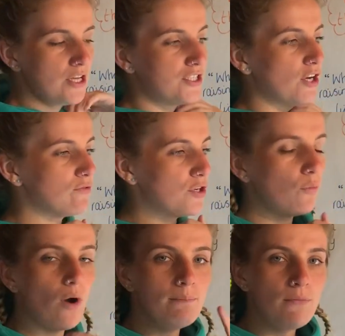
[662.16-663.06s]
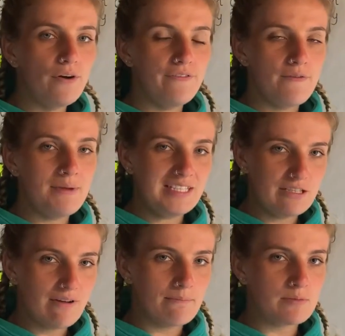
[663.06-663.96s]
So do one more for
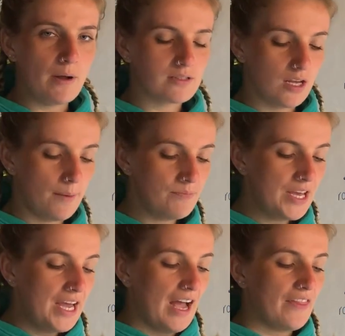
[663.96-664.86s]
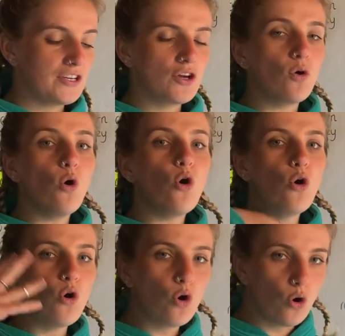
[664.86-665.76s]
Mrs. Ramsbottom, and then you're
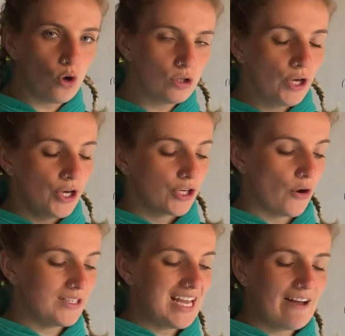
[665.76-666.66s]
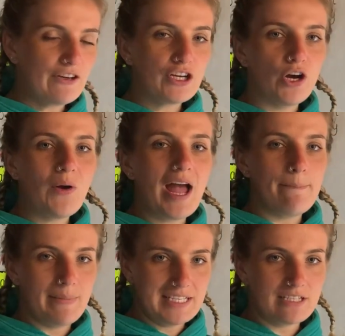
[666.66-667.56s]
all going to have a go at
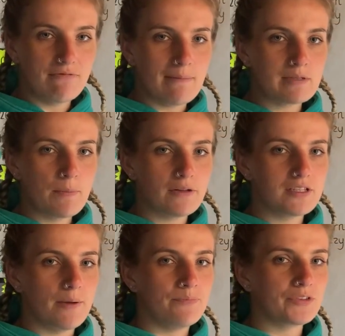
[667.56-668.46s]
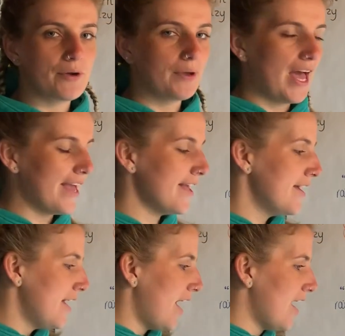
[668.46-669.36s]
Mr. Ramsbottom, okay?
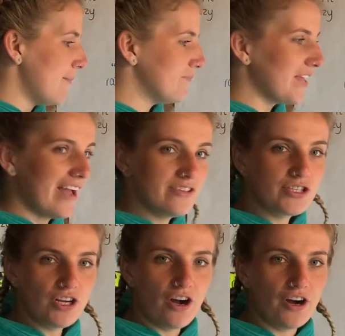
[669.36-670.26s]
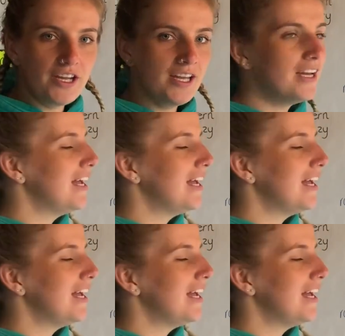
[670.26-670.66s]
Enjoy.